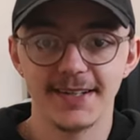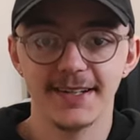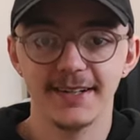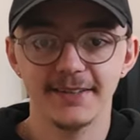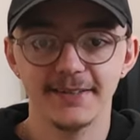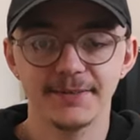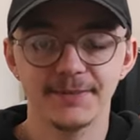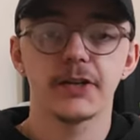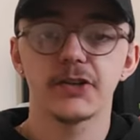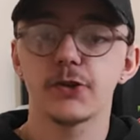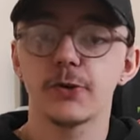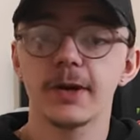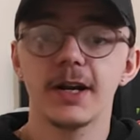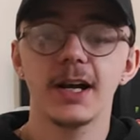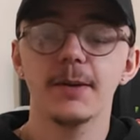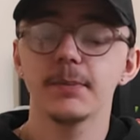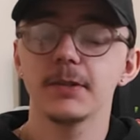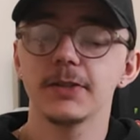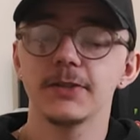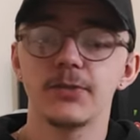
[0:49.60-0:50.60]
here. So a
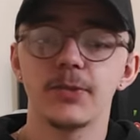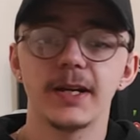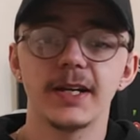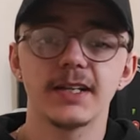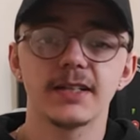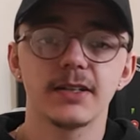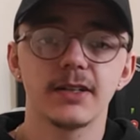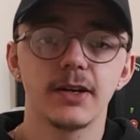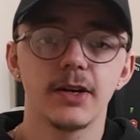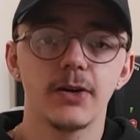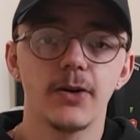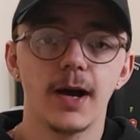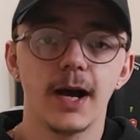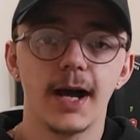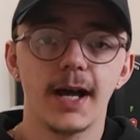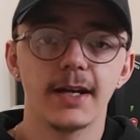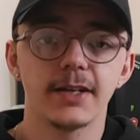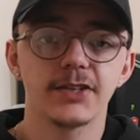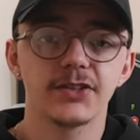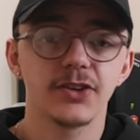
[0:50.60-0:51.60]
couple of weeks ago,
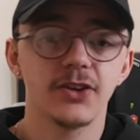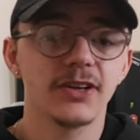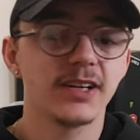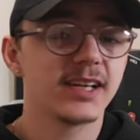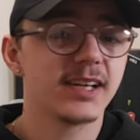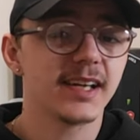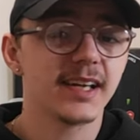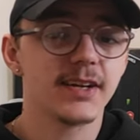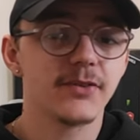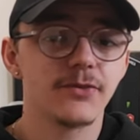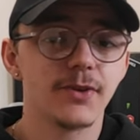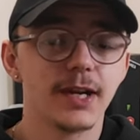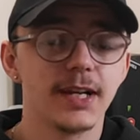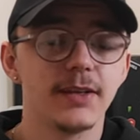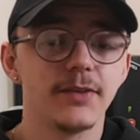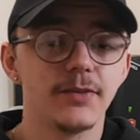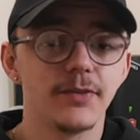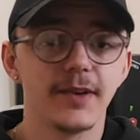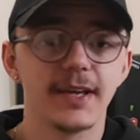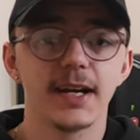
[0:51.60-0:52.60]
I started to get
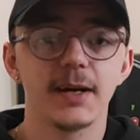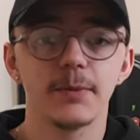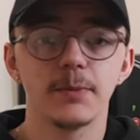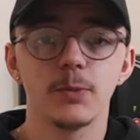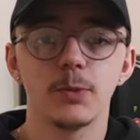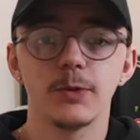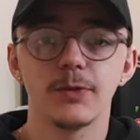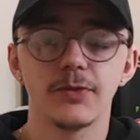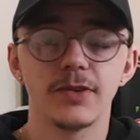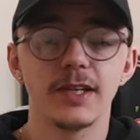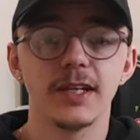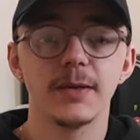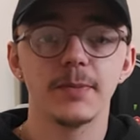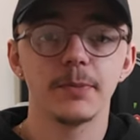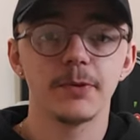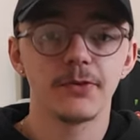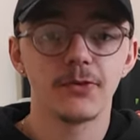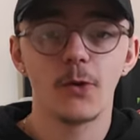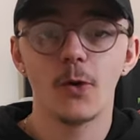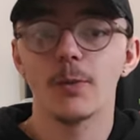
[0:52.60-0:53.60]
really fed up with the
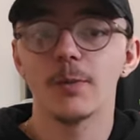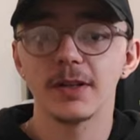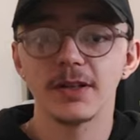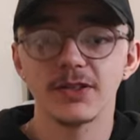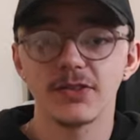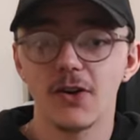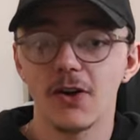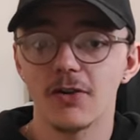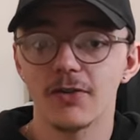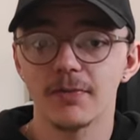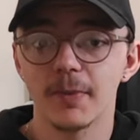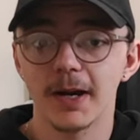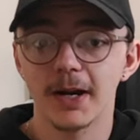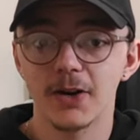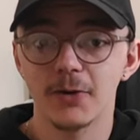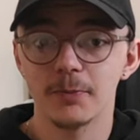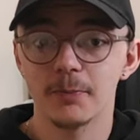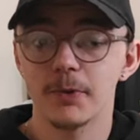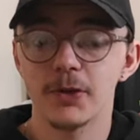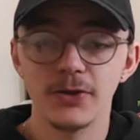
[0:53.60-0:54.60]
performance of my
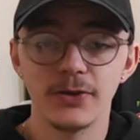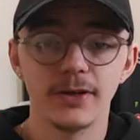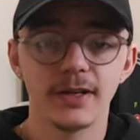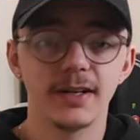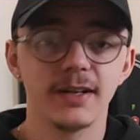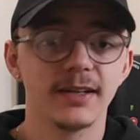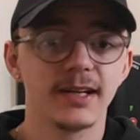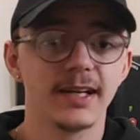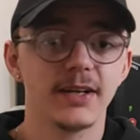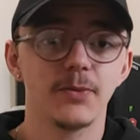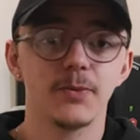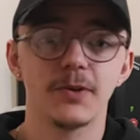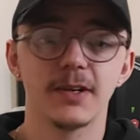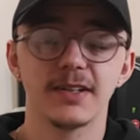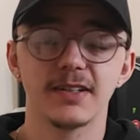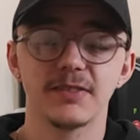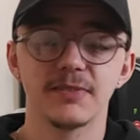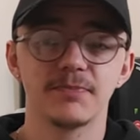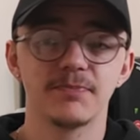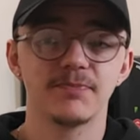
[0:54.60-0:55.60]
computer. It
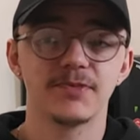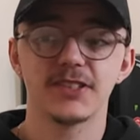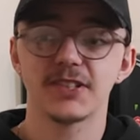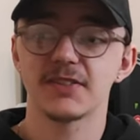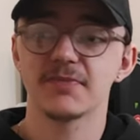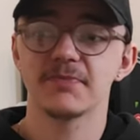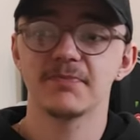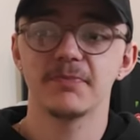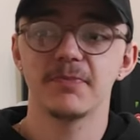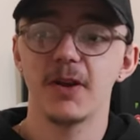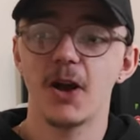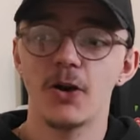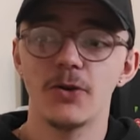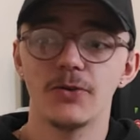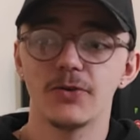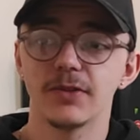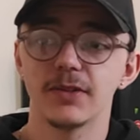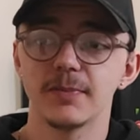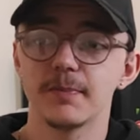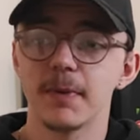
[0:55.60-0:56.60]
was just
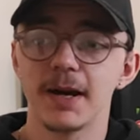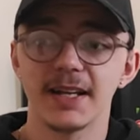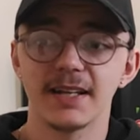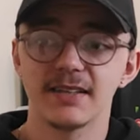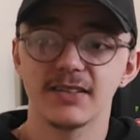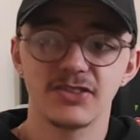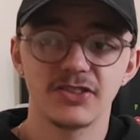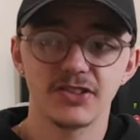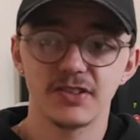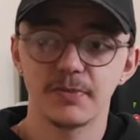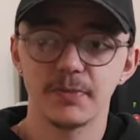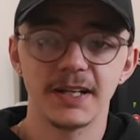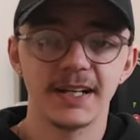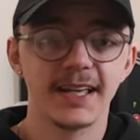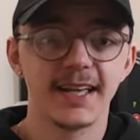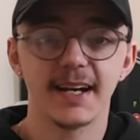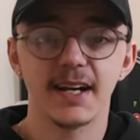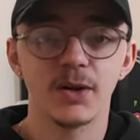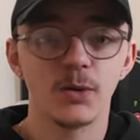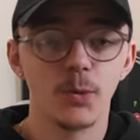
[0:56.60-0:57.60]
over the months, just been
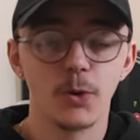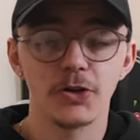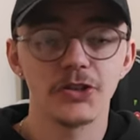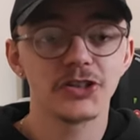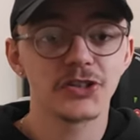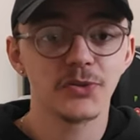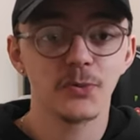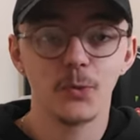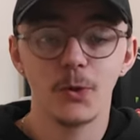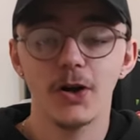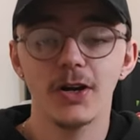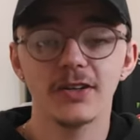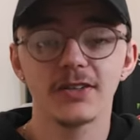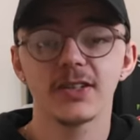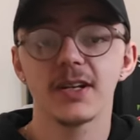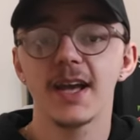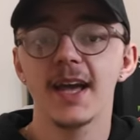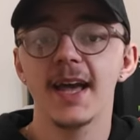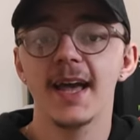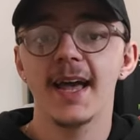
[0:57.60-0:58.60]
getting worse and
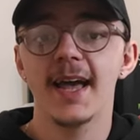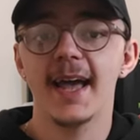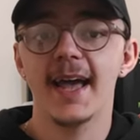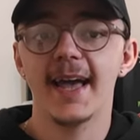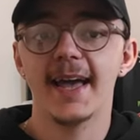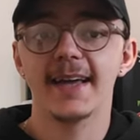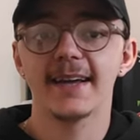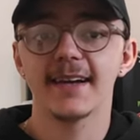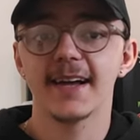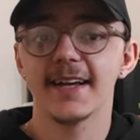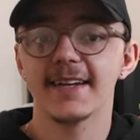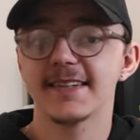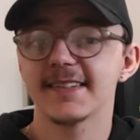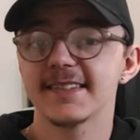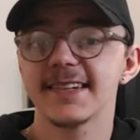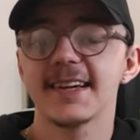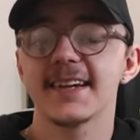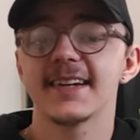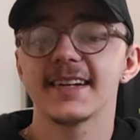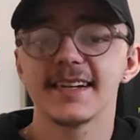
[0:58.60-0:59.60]
worse. And I
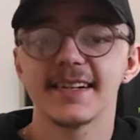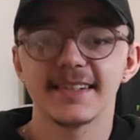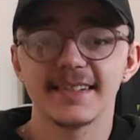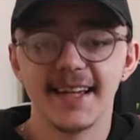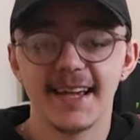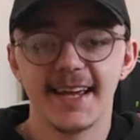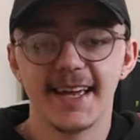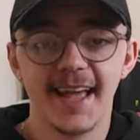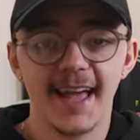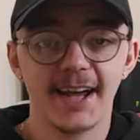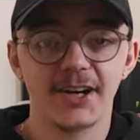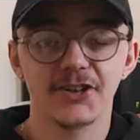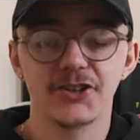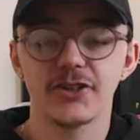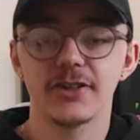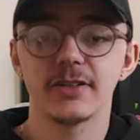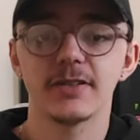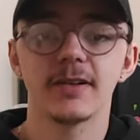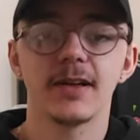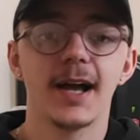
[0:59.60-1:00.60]
decided to take
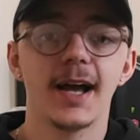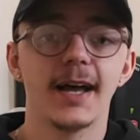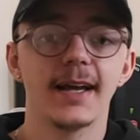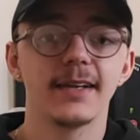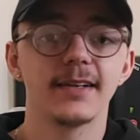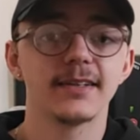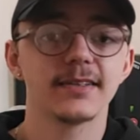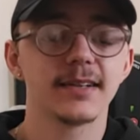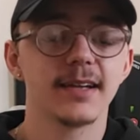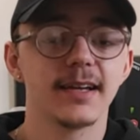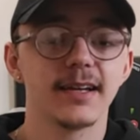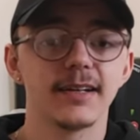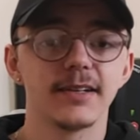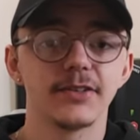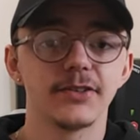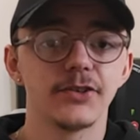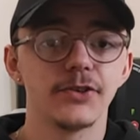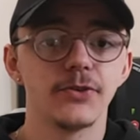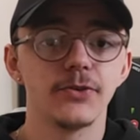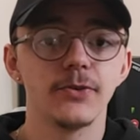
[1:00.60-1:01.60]
action. I
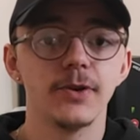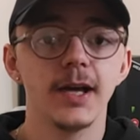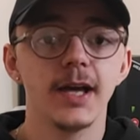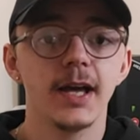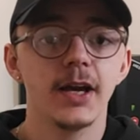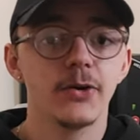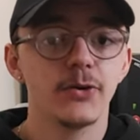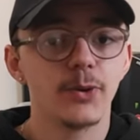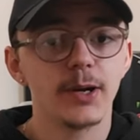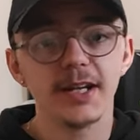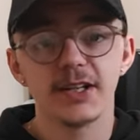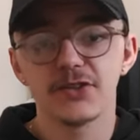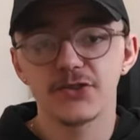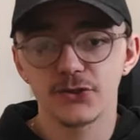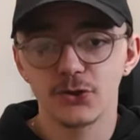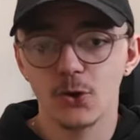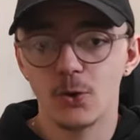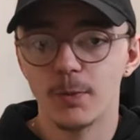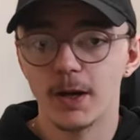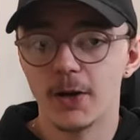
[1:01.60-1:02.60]
decided to
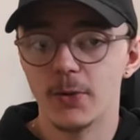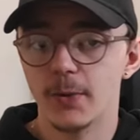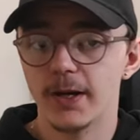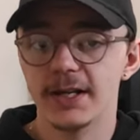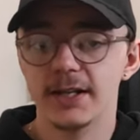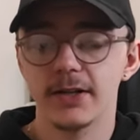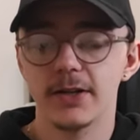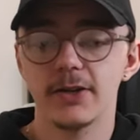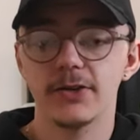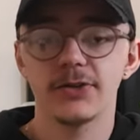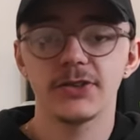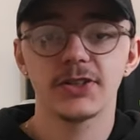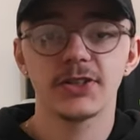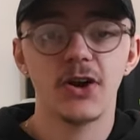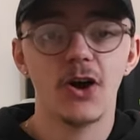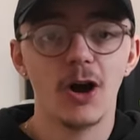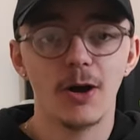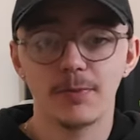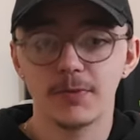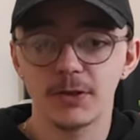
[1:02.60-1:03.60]
reinstall my
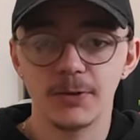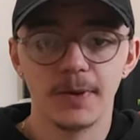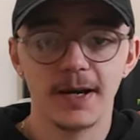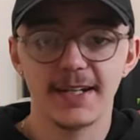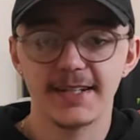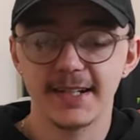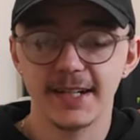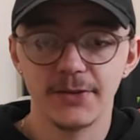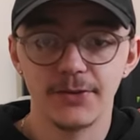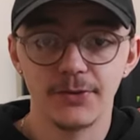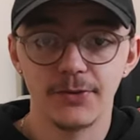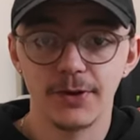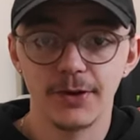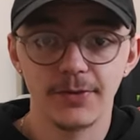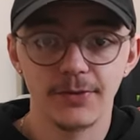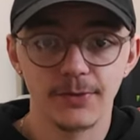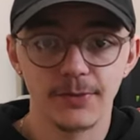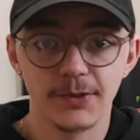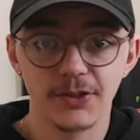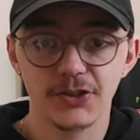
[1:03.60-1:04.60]
Windows, optimize everything
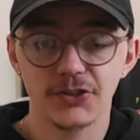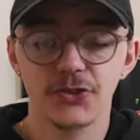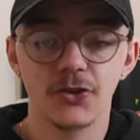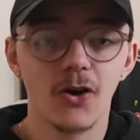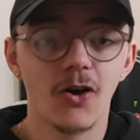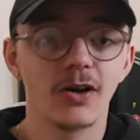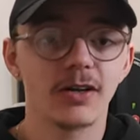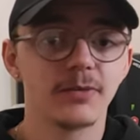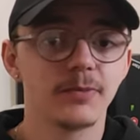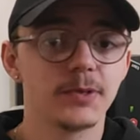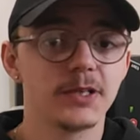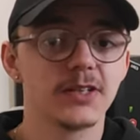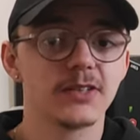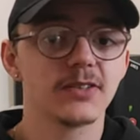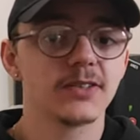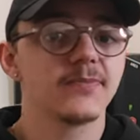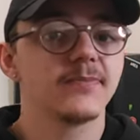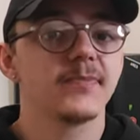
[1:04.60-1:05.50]
from the start, because